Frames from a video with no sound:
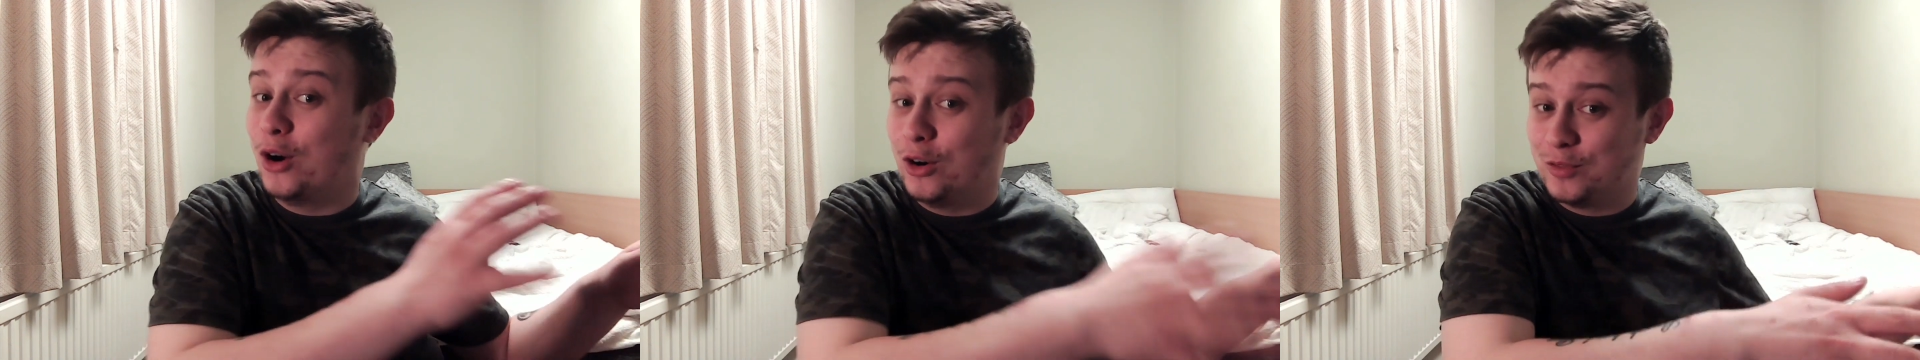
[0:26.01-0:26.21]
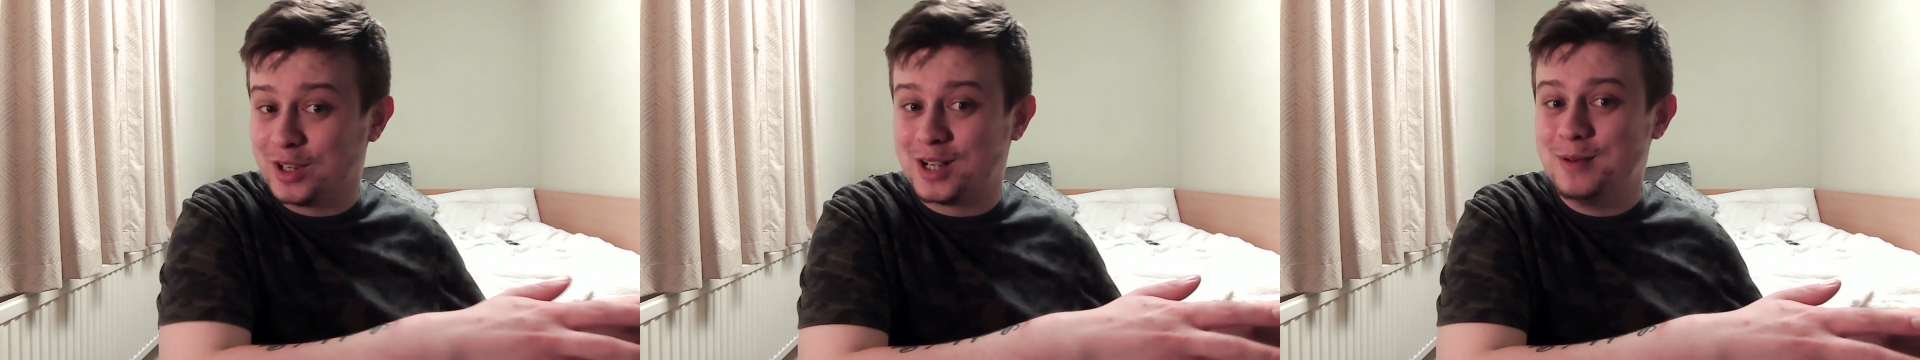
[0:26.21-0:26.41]

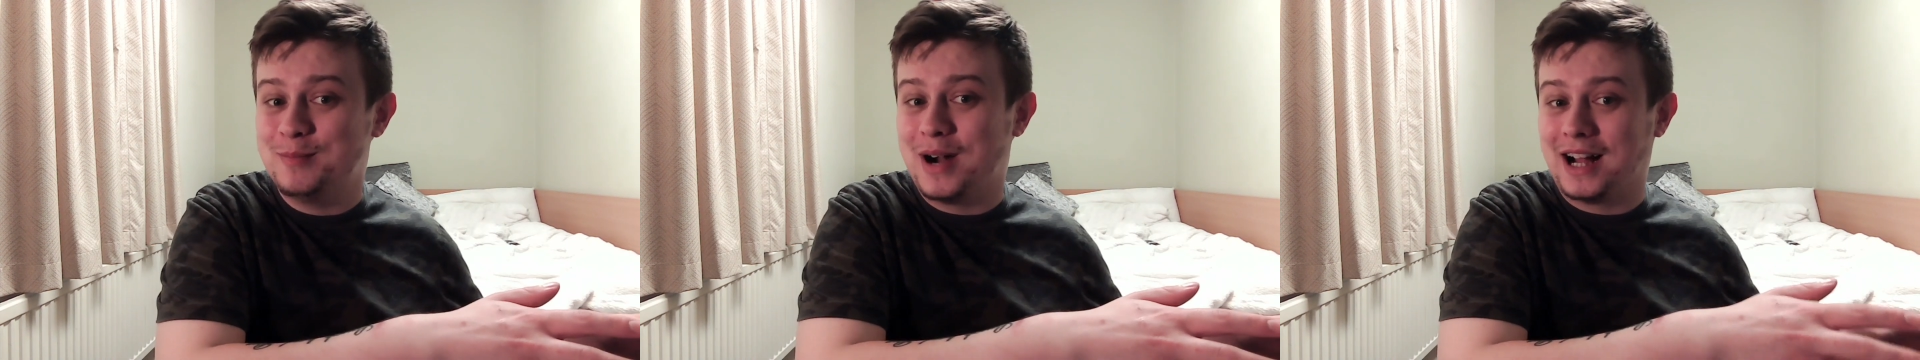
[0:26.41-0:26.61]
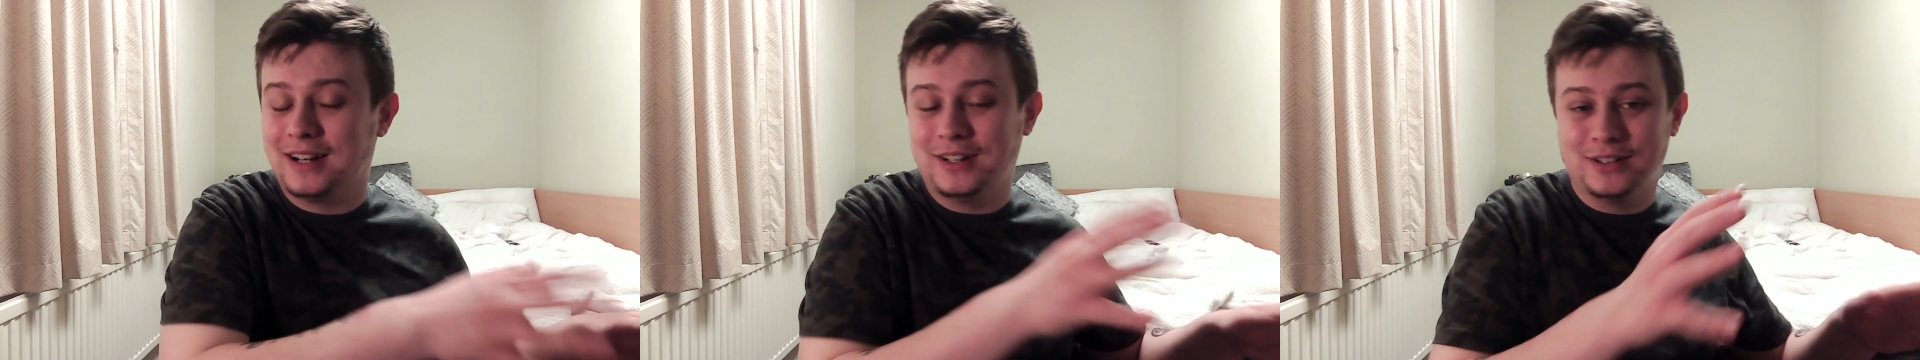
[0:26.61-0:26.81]
other
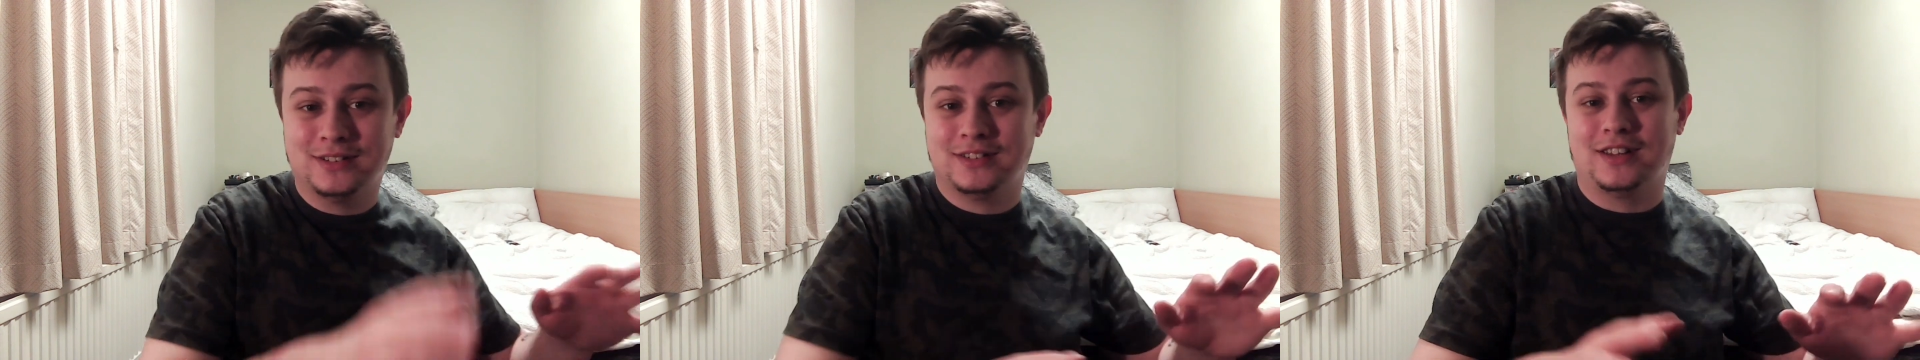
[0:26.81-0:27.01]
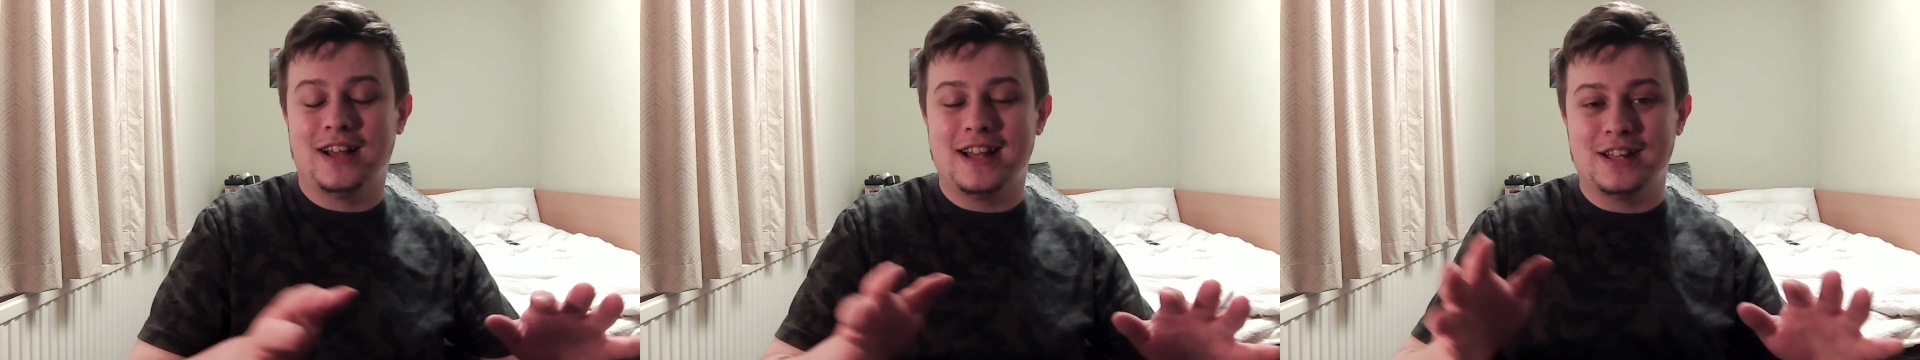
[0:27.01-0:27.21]

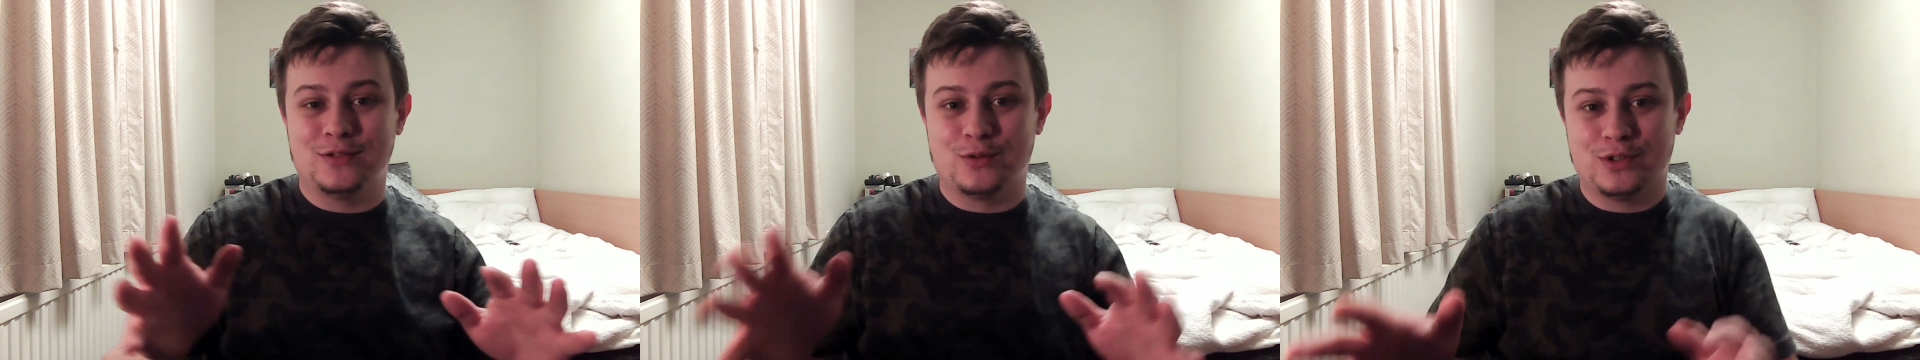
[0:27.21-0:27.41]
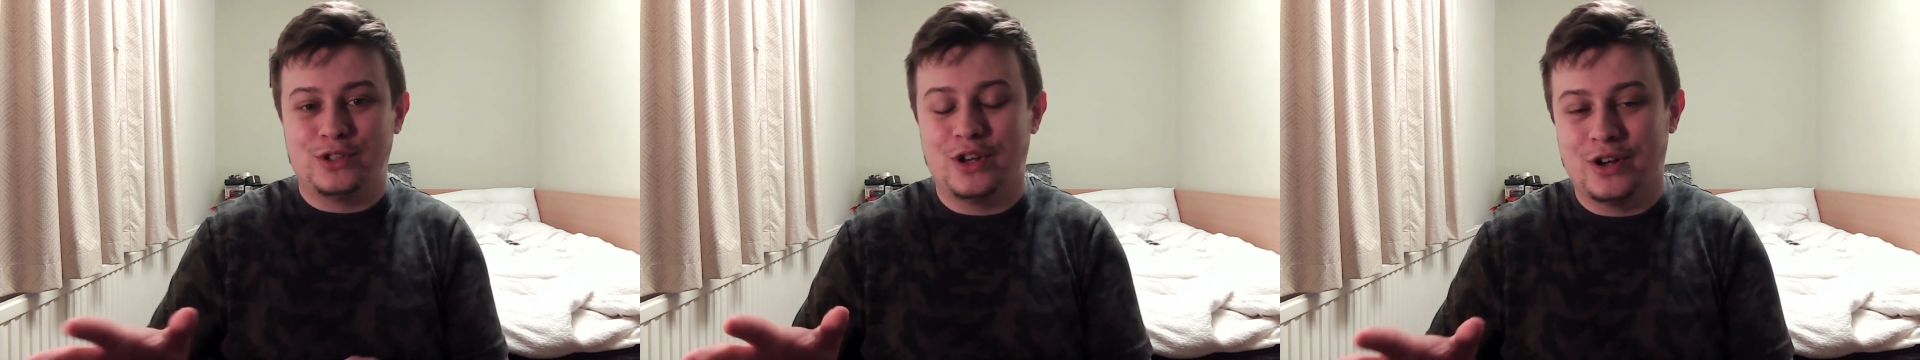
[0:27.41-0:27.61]
companion that is
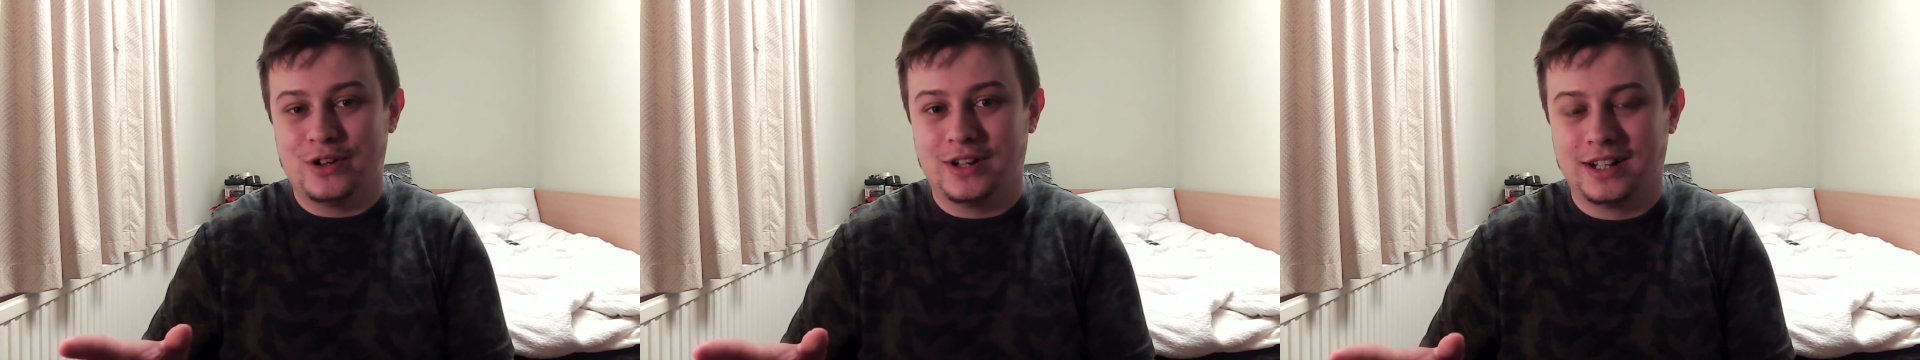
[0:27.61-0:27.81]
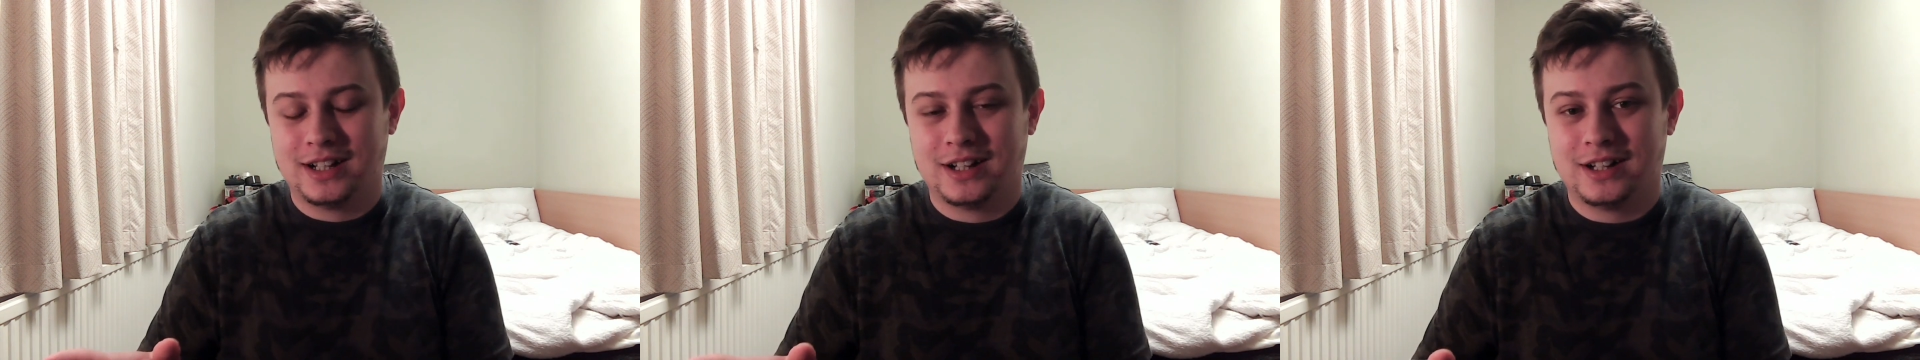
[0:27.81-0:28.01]

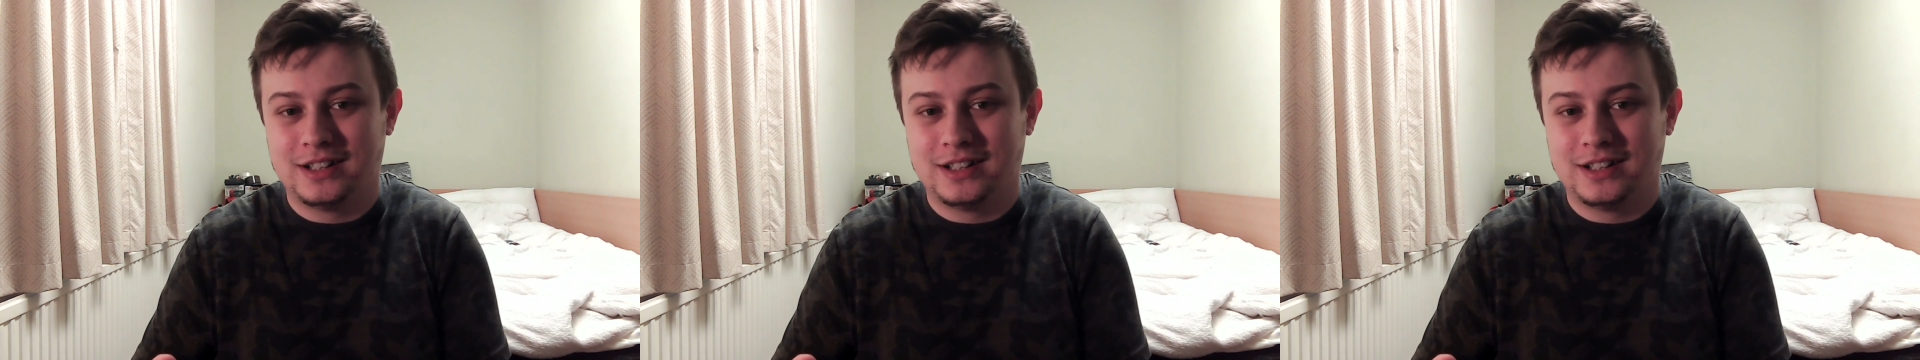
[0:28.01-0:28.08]
returning,